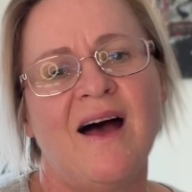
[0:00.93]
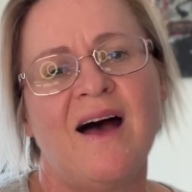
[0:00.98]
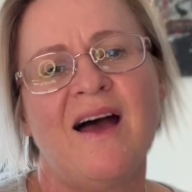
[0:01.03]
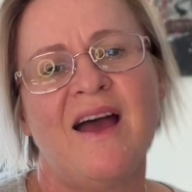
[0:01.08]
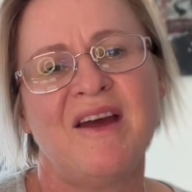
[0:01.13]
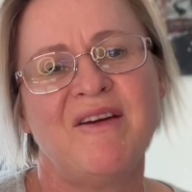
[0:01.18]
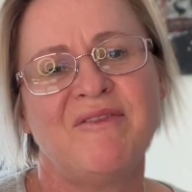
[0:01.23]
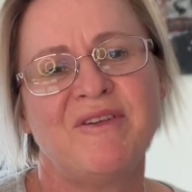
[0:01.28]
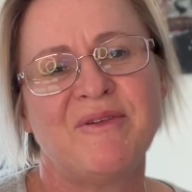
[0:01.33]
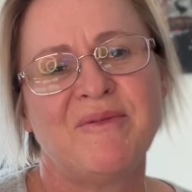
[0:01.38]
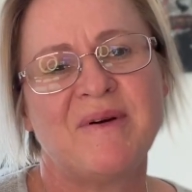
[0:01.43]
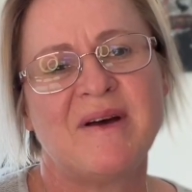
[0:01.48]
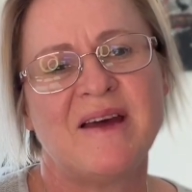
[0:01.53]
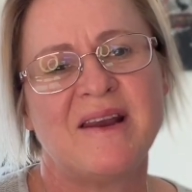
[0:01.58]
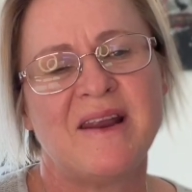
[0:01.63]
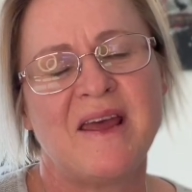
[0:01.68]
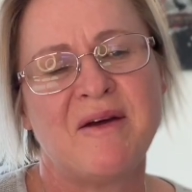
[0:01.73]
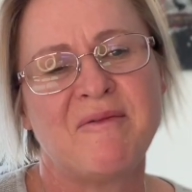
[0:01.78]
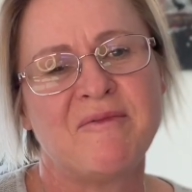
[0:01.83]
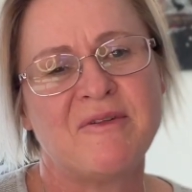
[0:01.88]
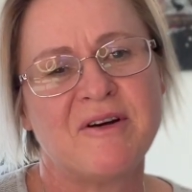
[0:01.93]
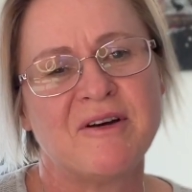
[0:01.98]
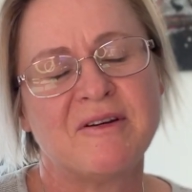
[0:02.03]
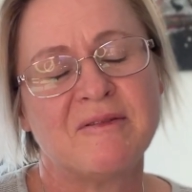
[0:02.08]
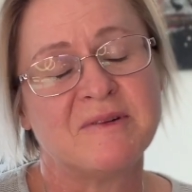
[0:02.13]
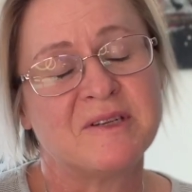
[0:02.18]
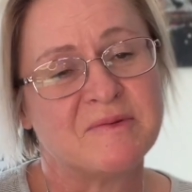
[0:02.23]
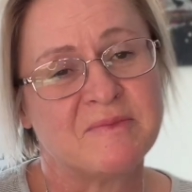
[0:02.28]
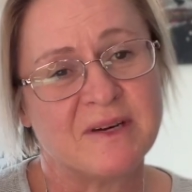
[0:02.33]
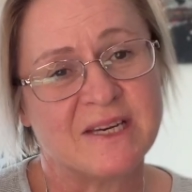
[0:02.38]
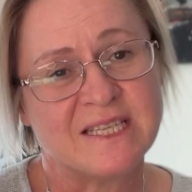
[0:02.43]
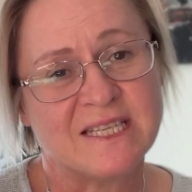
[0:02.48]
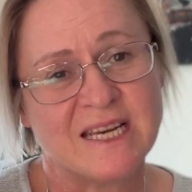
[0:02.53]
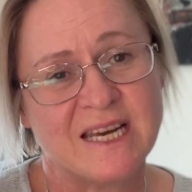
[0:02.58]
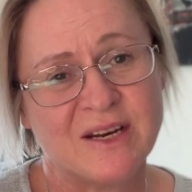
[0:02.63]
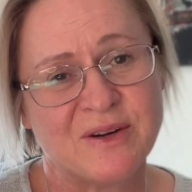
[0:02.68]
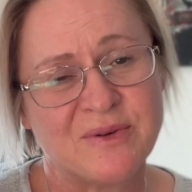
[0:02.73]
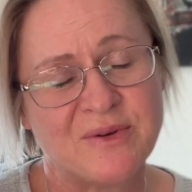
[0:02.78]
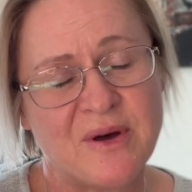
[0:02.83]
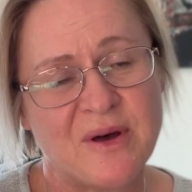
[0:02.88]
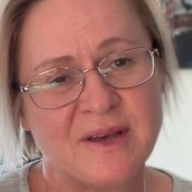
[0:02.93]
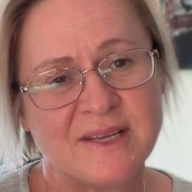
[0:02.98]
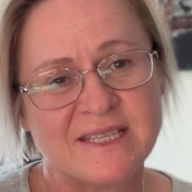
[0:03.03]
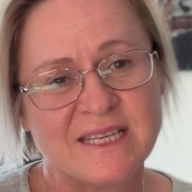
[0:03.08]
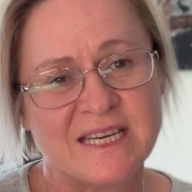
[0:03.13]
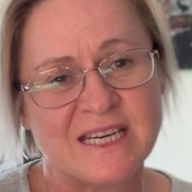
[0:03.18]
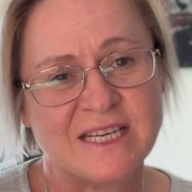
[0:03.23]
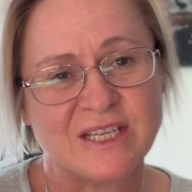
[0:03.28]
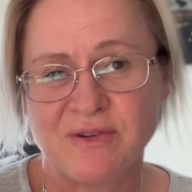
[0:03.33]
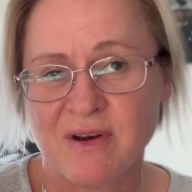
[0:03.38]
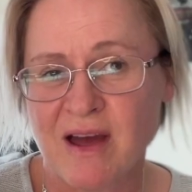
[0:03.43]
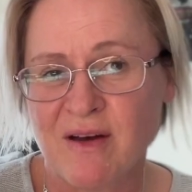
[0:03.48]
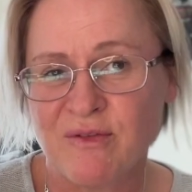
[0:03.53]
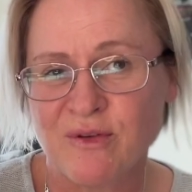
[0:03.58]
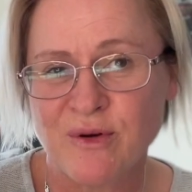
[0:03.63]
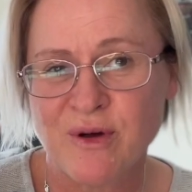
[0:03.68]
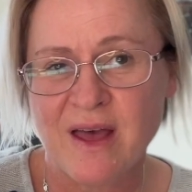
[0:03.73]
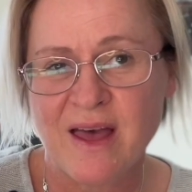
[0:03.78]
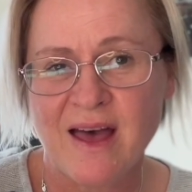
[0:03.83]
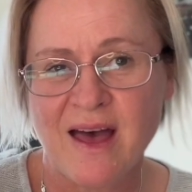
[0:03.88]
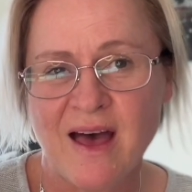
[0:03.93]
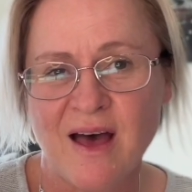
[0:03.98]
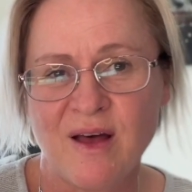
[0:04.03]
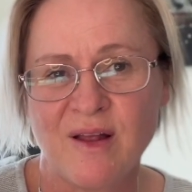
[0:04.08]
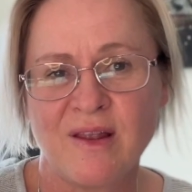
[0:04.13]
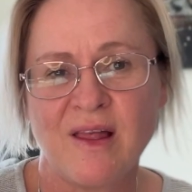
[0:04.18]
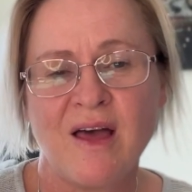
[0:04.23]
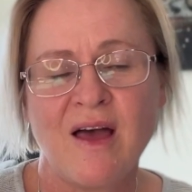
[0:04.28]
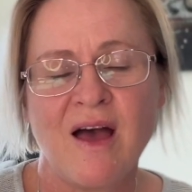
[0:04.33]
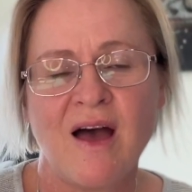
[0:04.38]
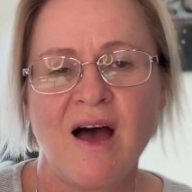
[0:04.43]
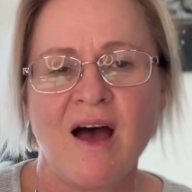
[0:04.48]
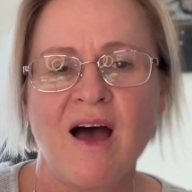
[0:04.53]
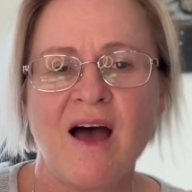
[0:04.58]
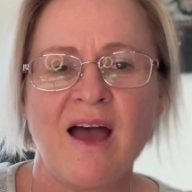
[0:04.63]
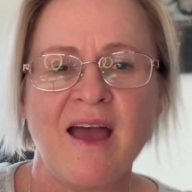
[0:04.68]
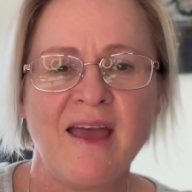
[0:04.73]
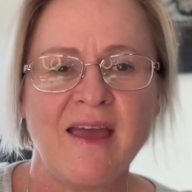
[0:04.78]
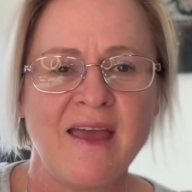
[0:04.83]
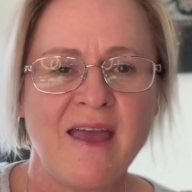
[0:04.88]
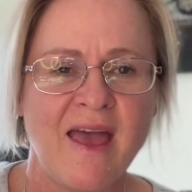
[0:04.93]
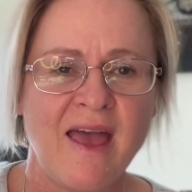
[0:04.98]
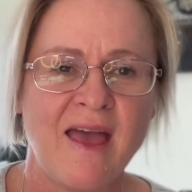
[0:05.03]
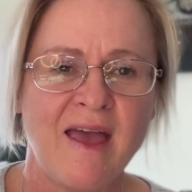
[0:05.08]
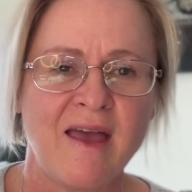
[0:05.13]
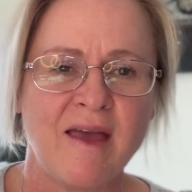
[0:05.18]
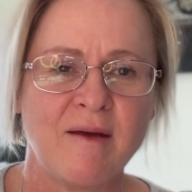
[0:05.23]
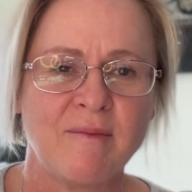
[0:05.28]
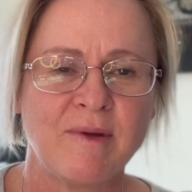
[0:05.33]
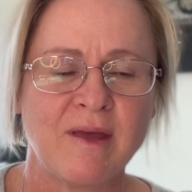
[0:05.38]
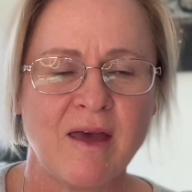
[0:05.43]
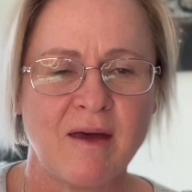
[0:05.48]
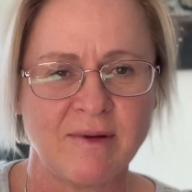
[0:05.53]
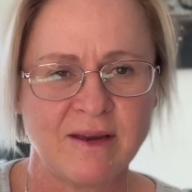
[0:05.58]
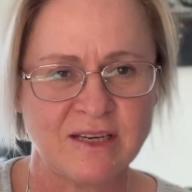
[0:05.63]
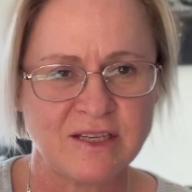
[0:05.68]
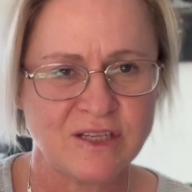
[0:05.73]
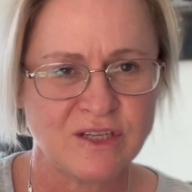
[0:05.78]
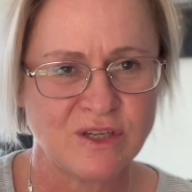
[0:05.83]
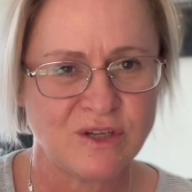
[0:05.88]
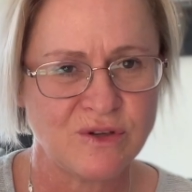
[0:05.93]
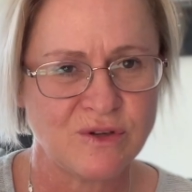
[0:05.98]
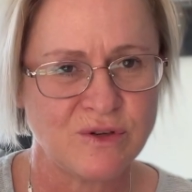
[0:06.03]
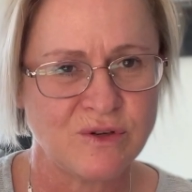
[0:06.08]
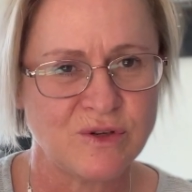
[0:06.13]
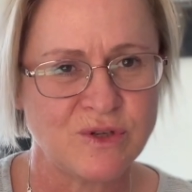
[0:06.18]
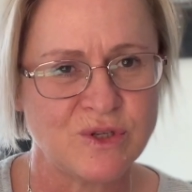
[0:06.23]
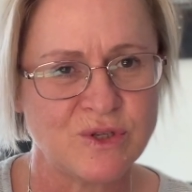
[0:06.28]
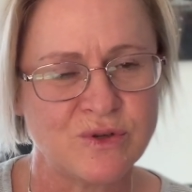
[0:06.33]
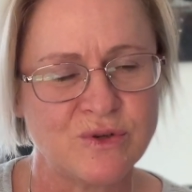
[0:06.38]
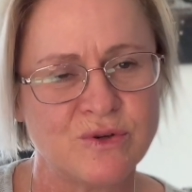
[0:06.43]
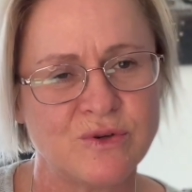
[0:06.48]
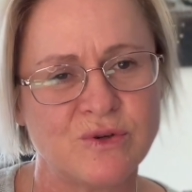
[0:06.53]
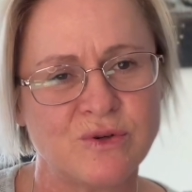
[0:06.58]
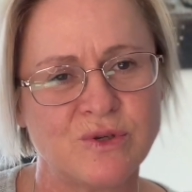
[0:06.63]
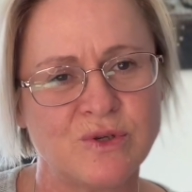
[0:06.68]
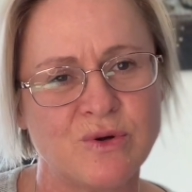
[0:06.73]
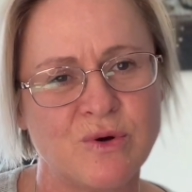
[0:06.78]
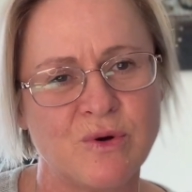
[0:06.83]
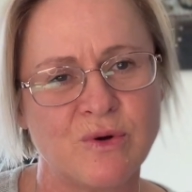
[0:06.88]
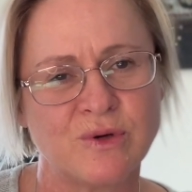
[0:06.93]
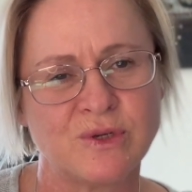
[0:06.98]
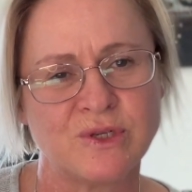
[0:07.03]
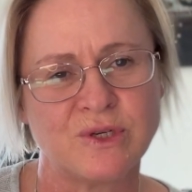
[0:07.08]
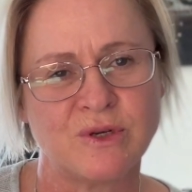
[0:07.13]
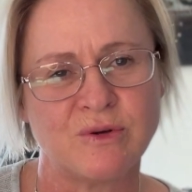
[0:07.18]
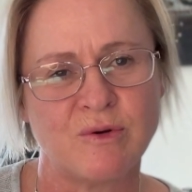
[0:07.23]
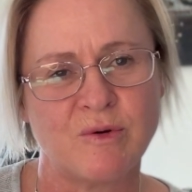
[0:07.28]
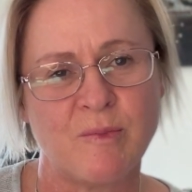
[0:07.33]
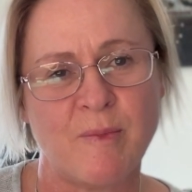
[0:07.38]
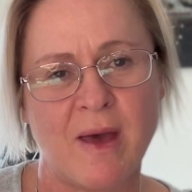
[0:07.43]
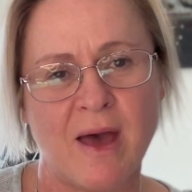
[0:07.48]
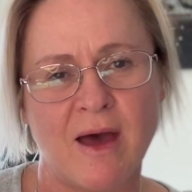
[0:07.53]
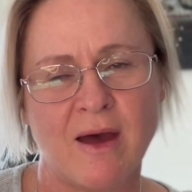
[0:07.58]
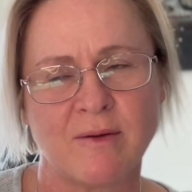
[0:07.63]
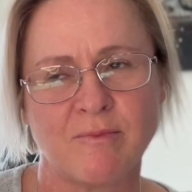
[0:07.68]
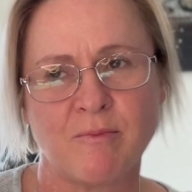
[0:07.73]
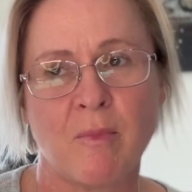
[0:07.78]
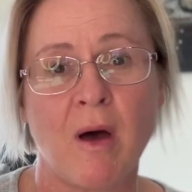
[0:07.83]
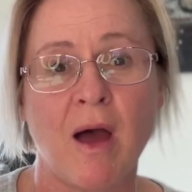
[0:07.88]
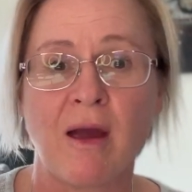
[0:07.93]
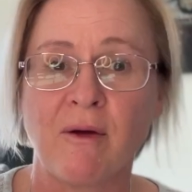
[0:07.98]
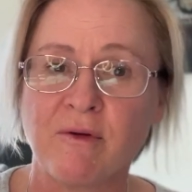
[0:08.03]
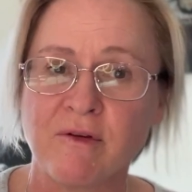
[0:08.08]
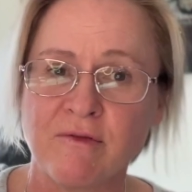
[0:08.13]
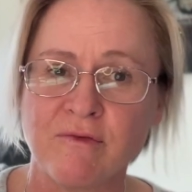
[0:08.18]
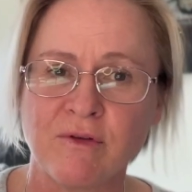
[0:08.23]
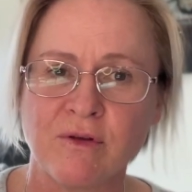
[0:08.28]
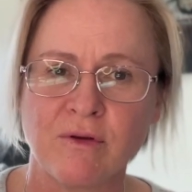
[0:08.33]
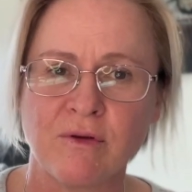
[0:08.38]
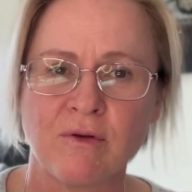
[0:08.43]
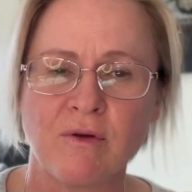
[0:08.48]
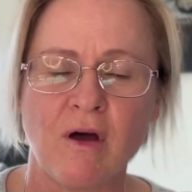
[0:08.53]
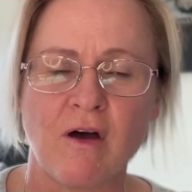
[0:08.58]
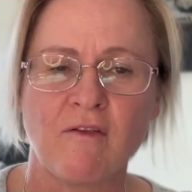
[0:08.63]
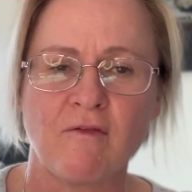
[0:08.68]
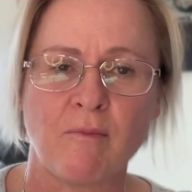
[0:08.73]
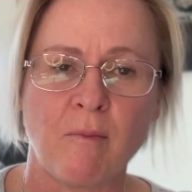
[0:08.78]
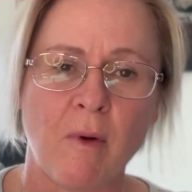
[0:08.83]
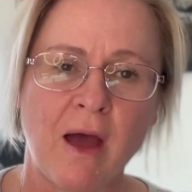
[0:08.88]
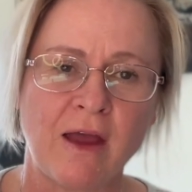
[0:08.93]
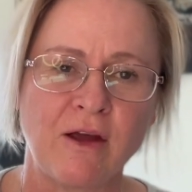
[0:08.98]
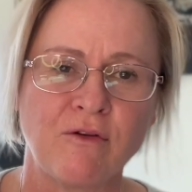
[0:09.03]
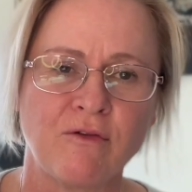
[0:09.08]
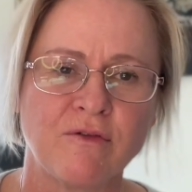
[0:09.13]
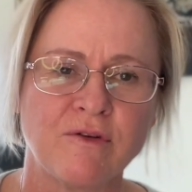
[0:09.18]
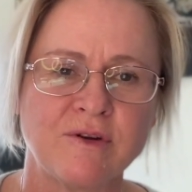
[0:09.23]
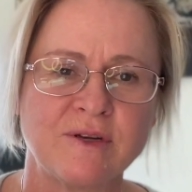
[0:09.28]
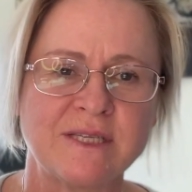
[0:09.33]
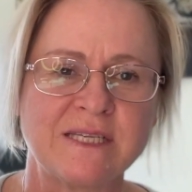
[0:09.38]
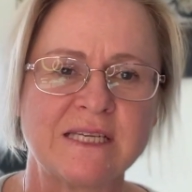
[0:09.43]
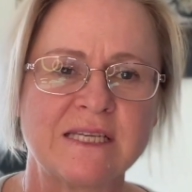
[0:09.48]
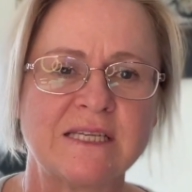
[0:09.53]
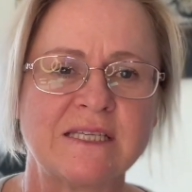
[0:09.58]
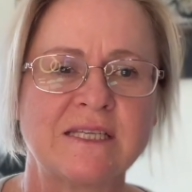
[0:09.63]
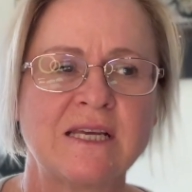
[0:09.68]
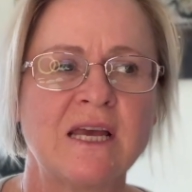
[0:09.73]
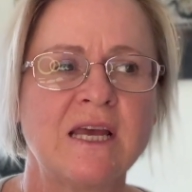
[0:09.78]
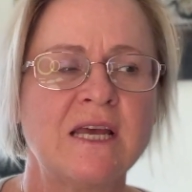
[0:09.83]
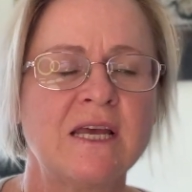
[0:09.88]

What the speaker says: Hi everyone and welcome to my channel of the Travel Gal. I am coming to you to talk to you about my review of my cruises.